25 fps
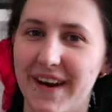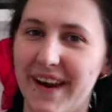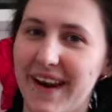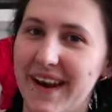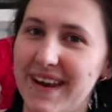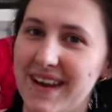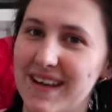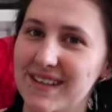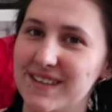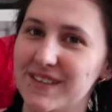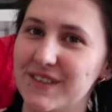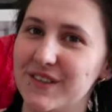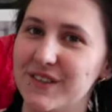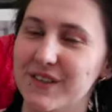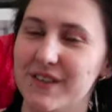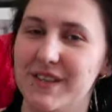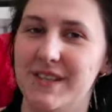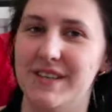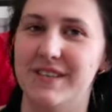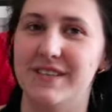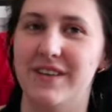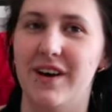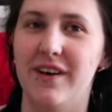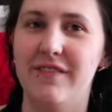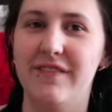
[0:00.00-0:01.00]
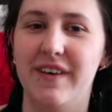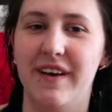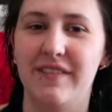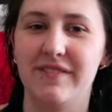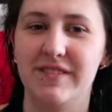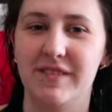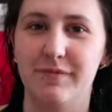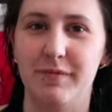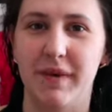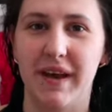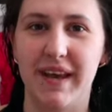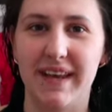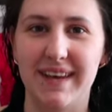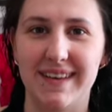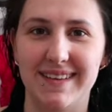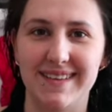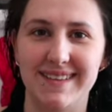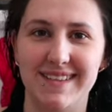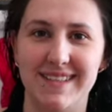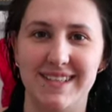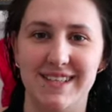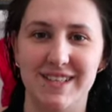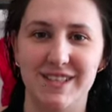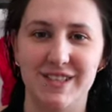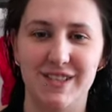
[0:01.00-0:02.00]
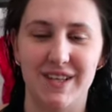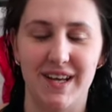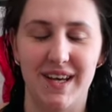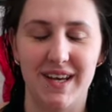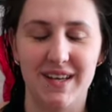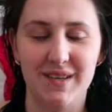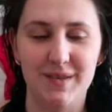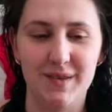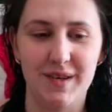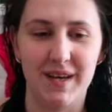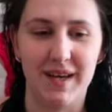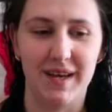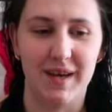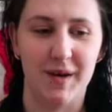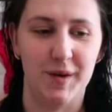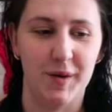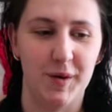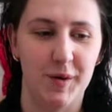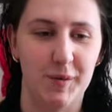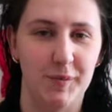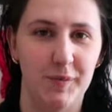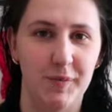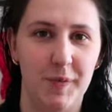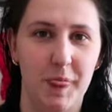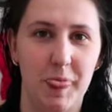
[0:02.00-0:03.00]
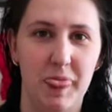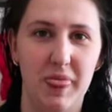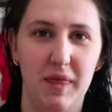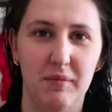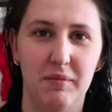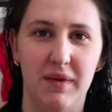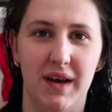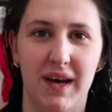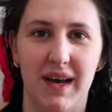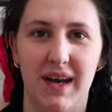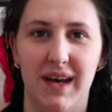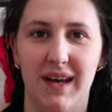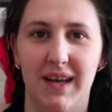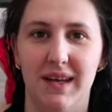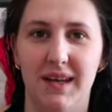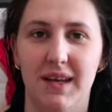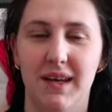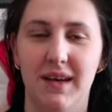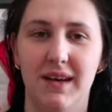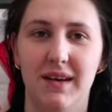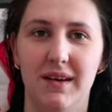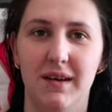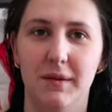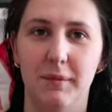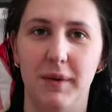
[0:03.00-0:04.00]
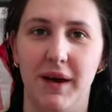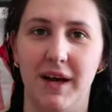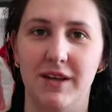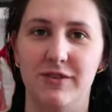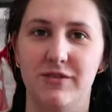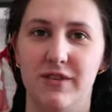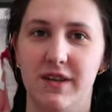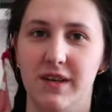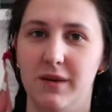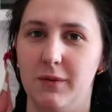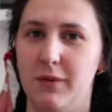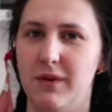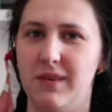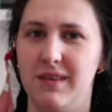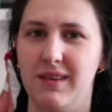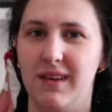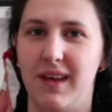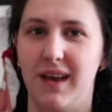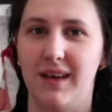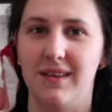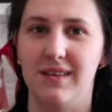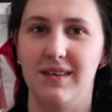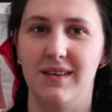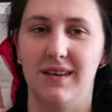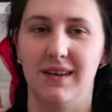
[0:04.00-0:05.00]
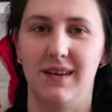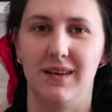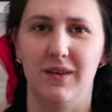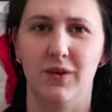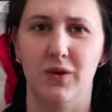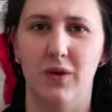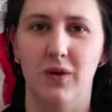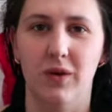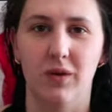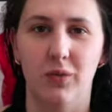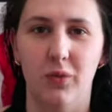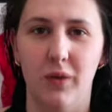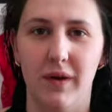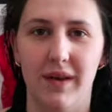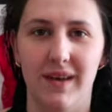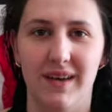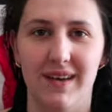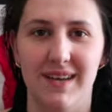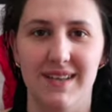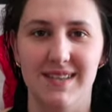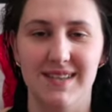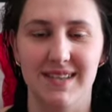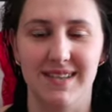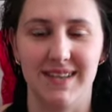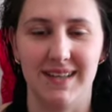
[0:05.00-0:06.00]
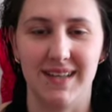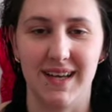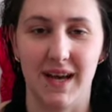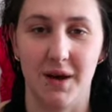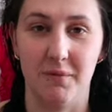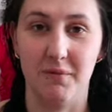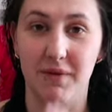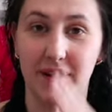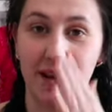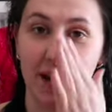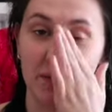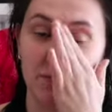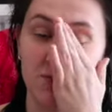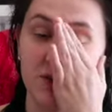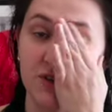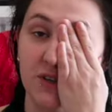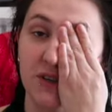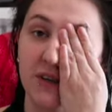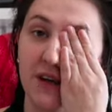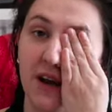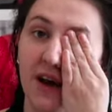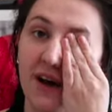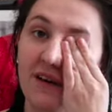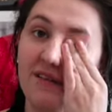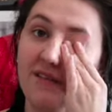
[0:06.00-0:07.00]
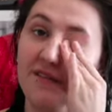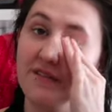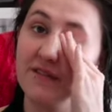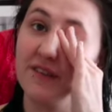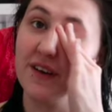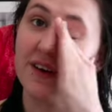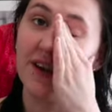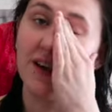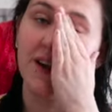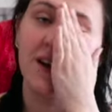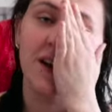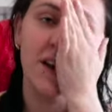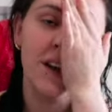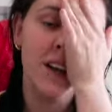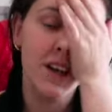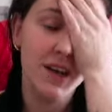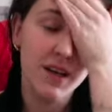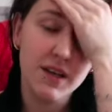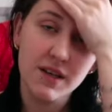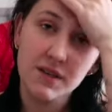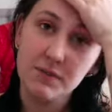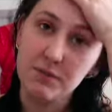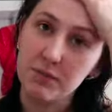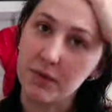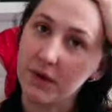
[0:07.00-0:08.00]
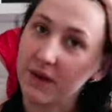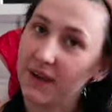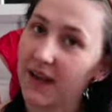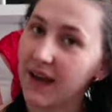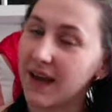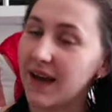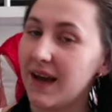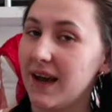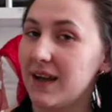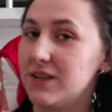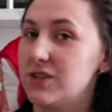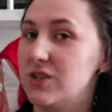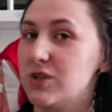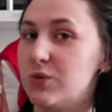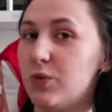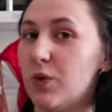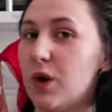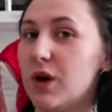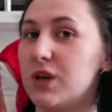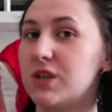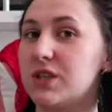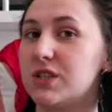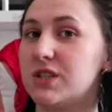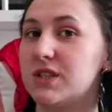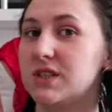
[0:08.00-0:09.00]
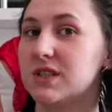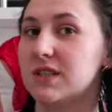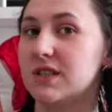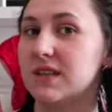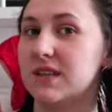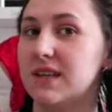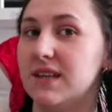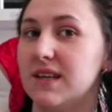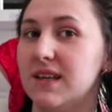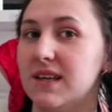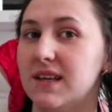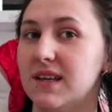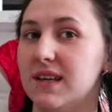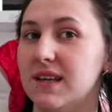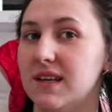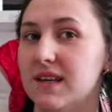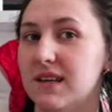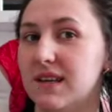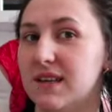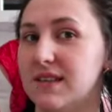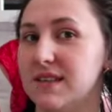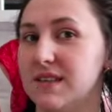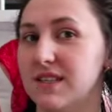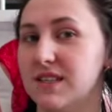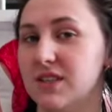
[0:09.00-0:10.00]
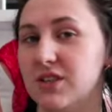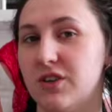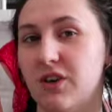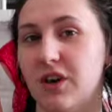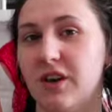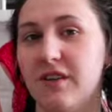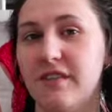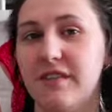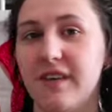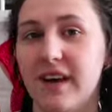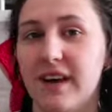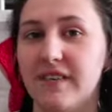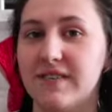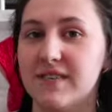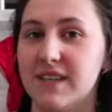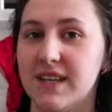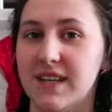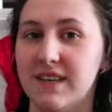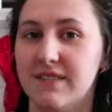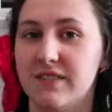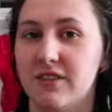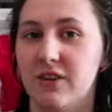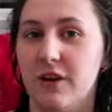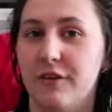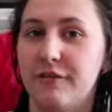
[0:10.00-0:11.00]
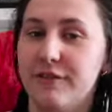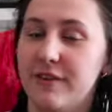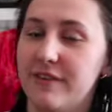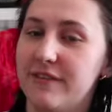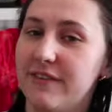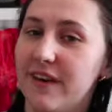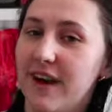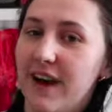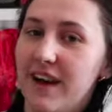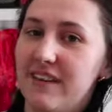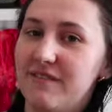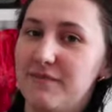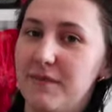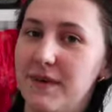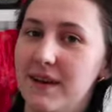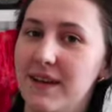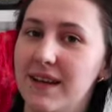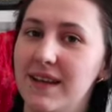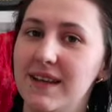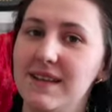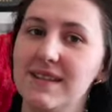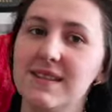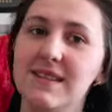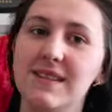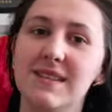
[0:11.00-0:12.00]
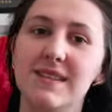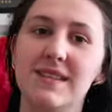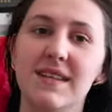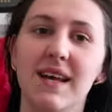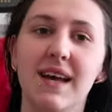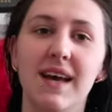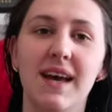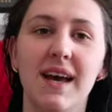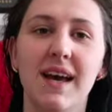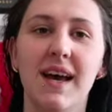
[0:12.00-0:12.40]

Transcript: I had to cut these off after my conditioner. My battery was getting all weird and the camera kept shutting off. But yeah, I just washed the conditioner off after leaving it on for 5 minutes.